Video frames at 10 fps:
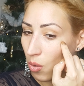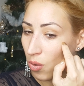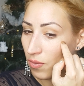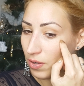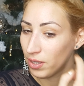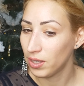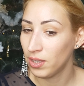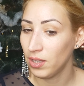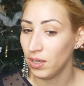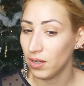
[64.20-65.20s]
over
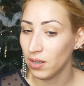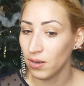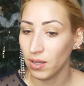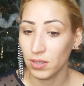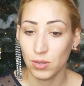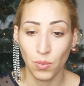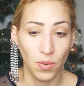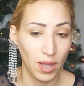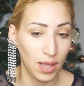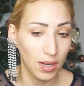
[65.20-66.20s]
here as
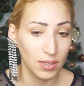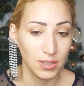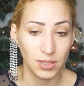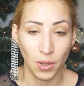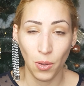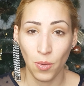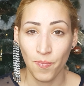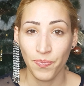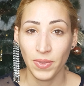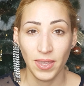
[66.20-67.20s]
well, so
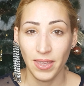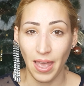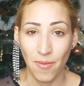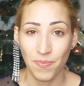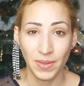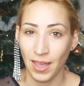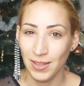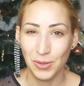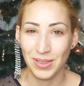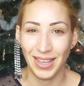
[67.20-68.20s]
yeah, I
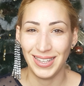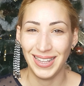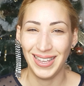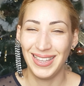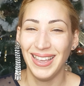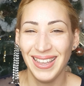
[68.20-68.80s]
don't like that.